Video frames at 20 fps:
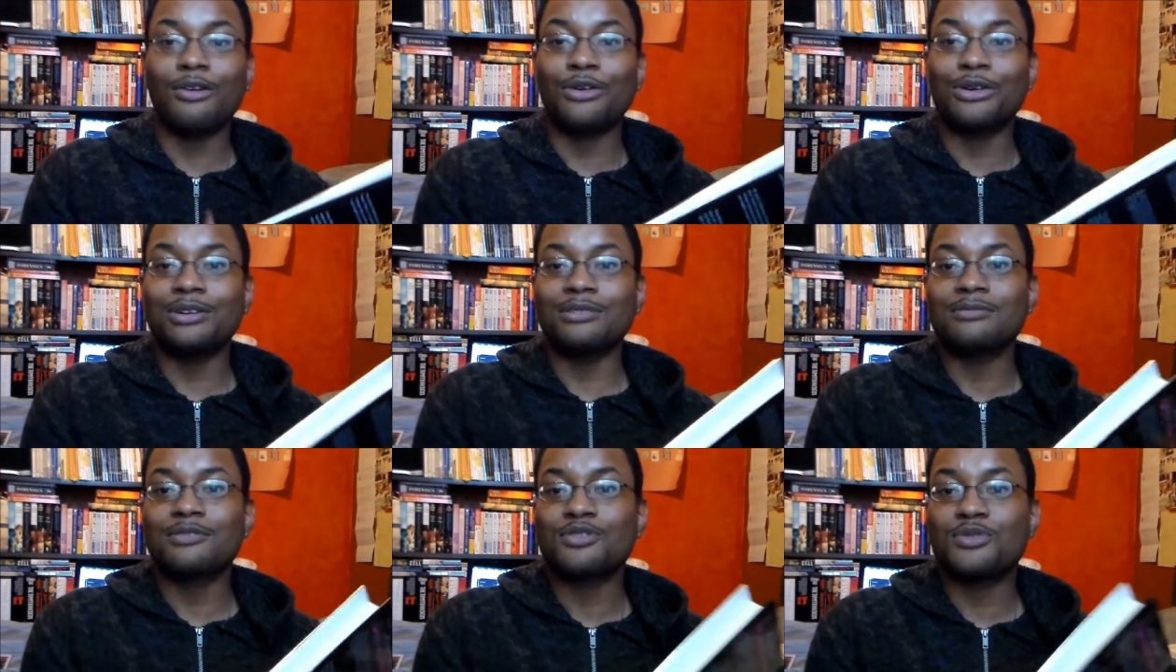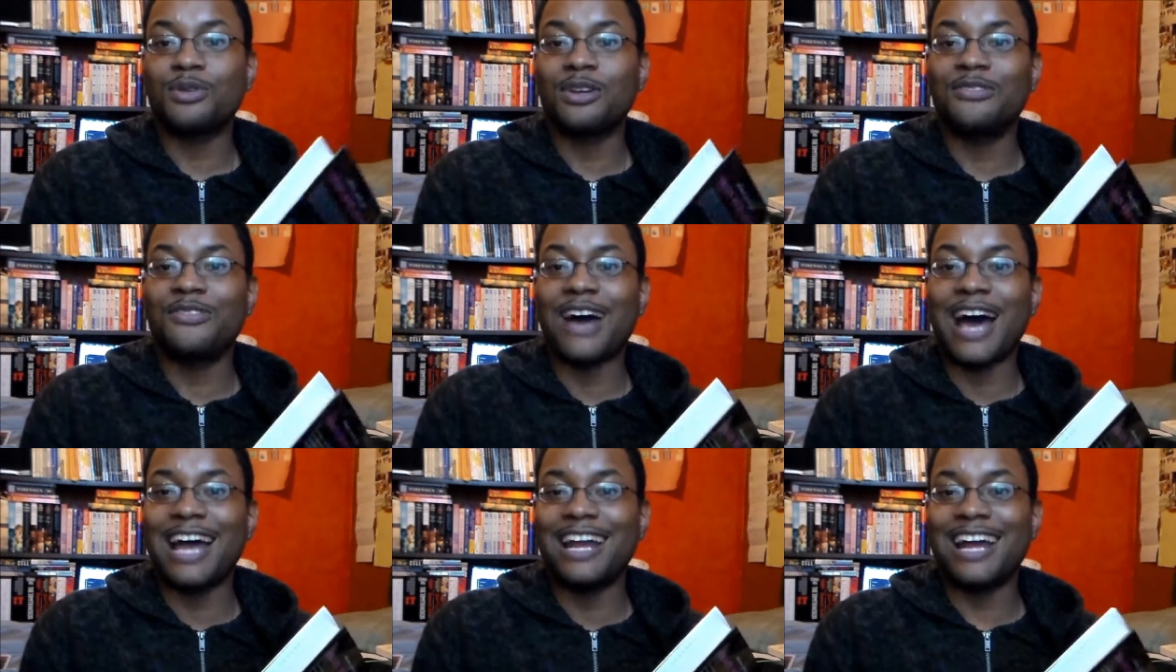well,
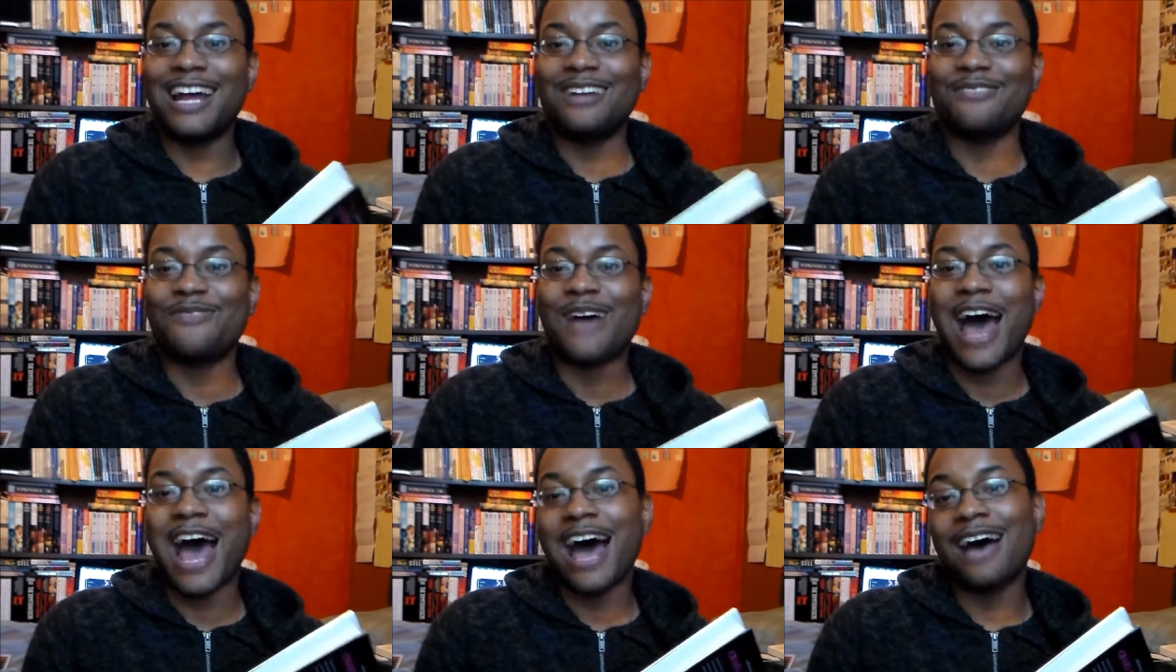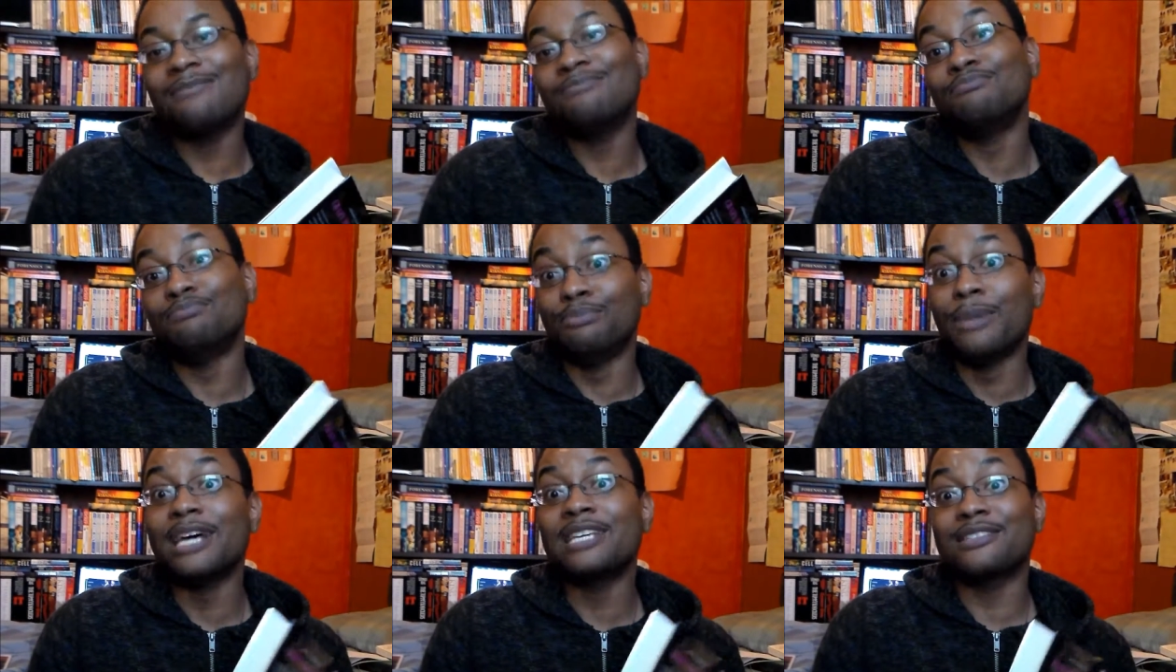twenty five ninety five,
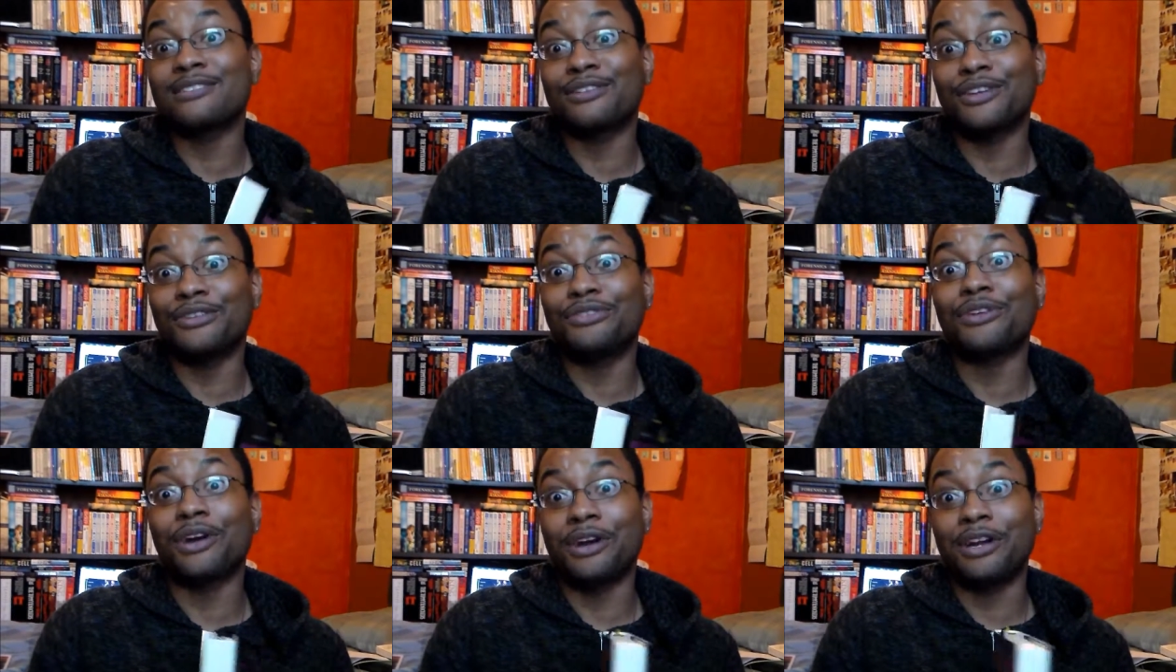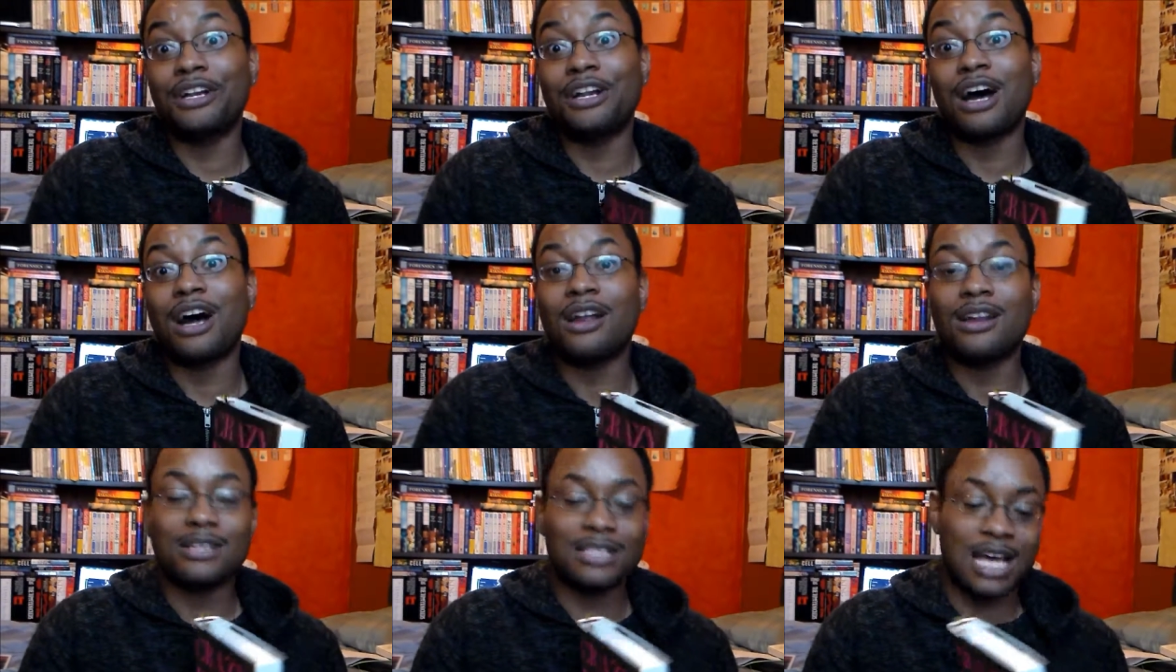basically thirty
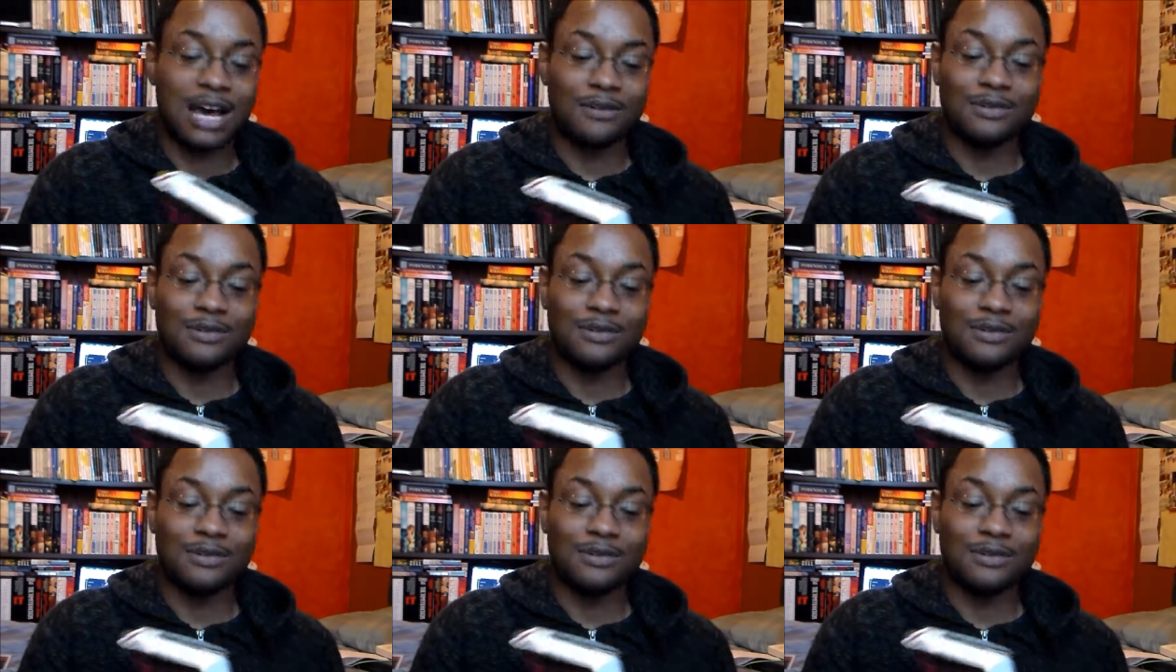dollars.